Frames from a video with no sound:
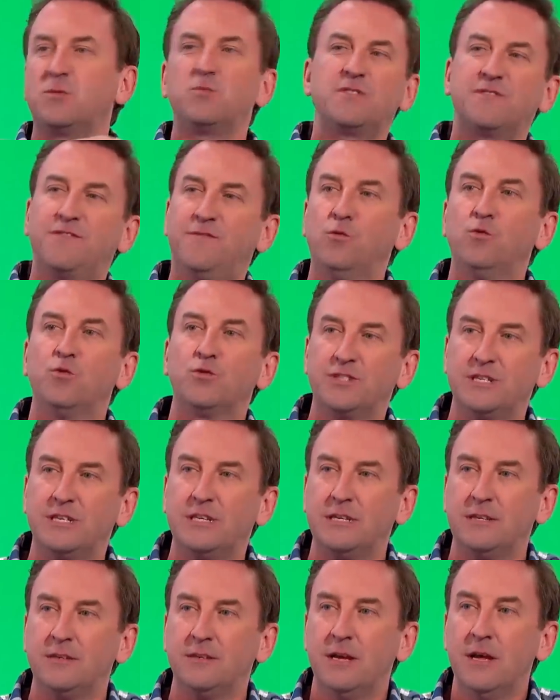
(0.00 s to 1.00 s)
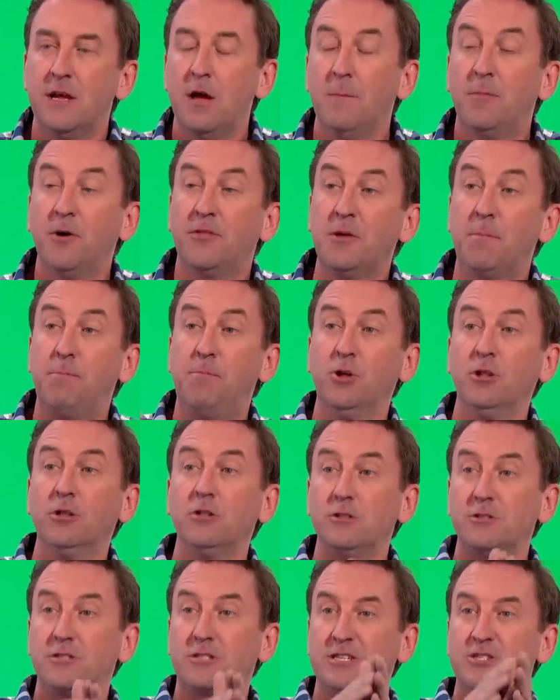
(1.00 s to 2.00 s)
was 14. But the
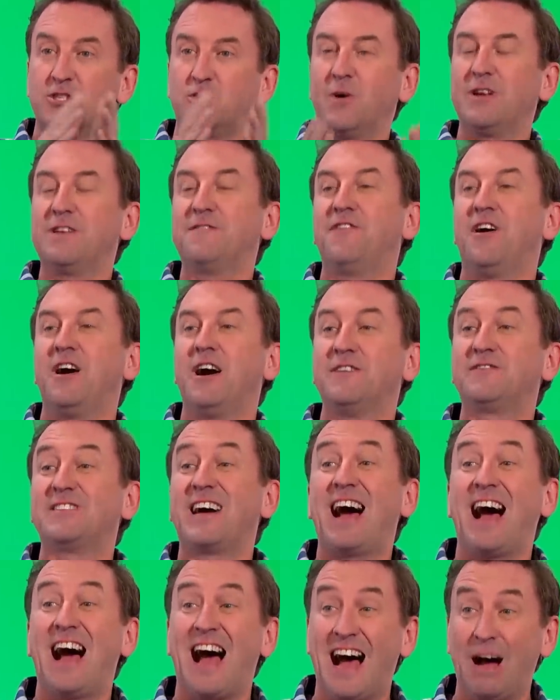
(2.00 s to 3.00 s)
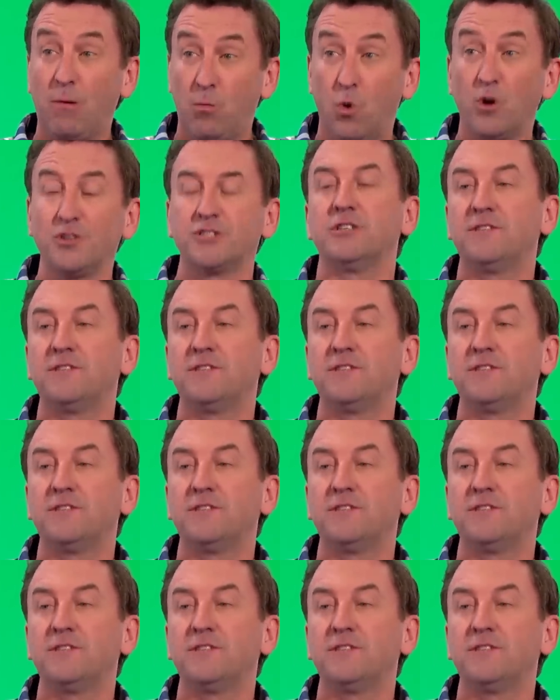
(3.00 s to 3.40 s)
bulls and 25s was an